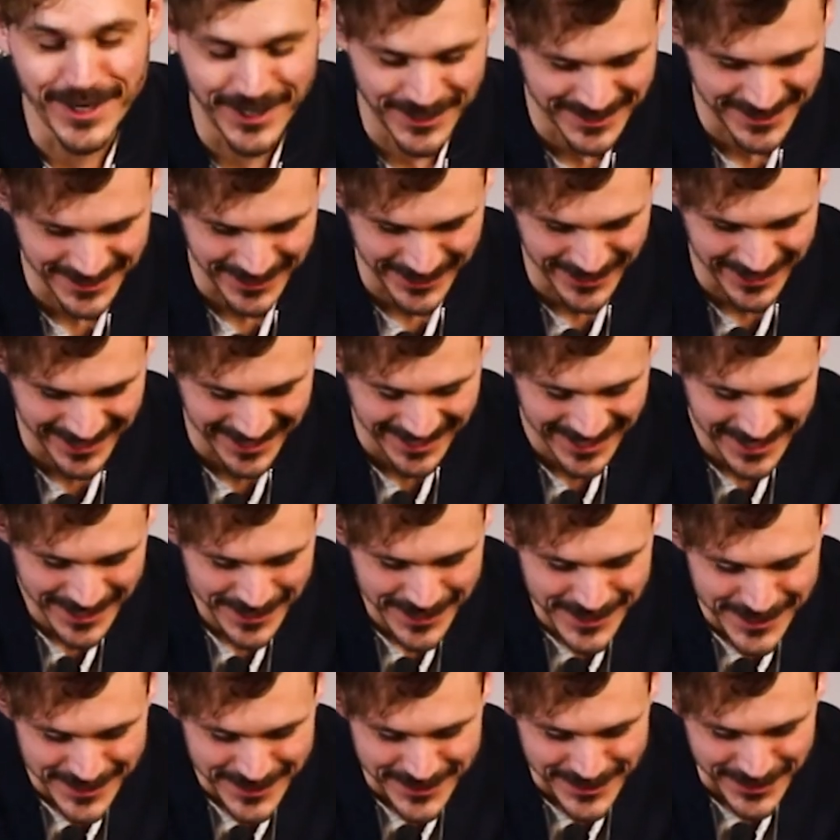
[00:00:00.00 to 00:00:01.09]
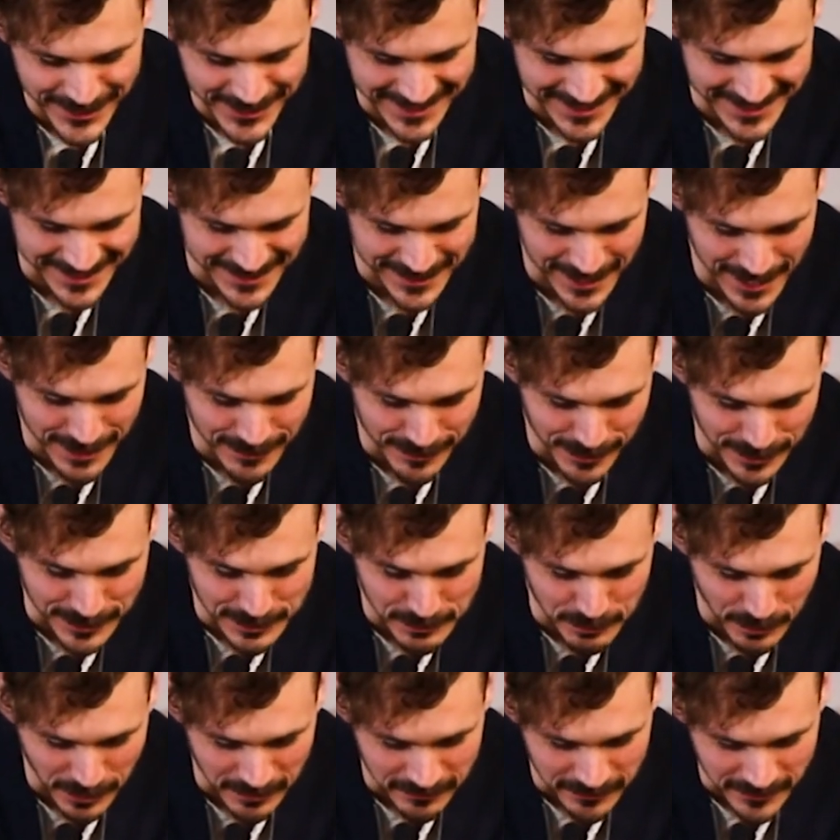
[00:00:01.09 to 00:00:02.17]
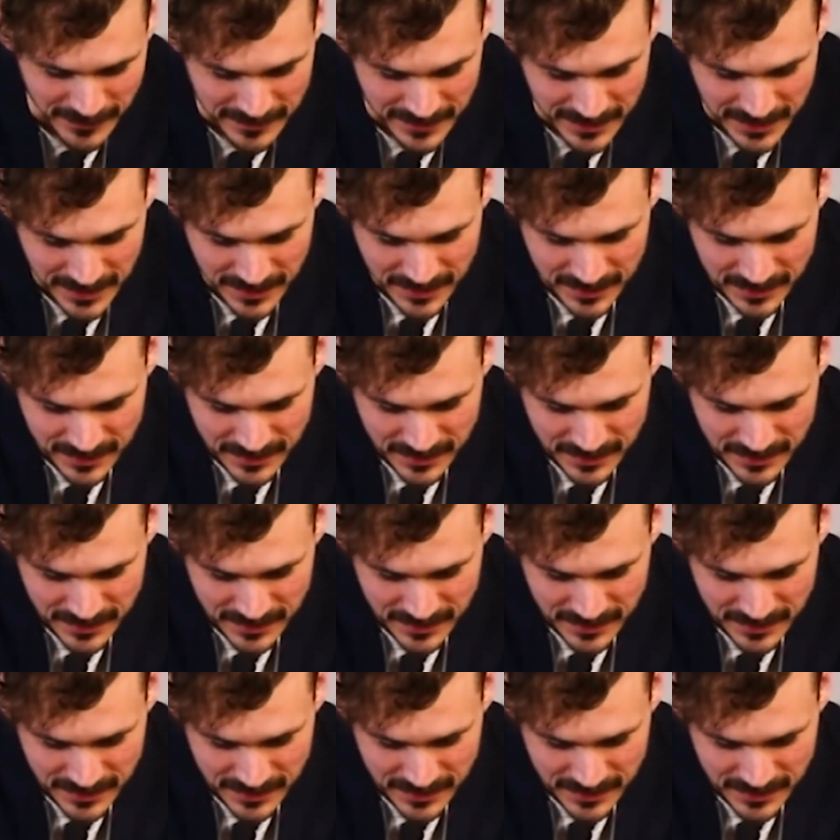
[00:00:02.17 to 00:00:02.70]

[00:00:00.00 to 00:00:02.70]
Your circuit, your circuit design works perfectly.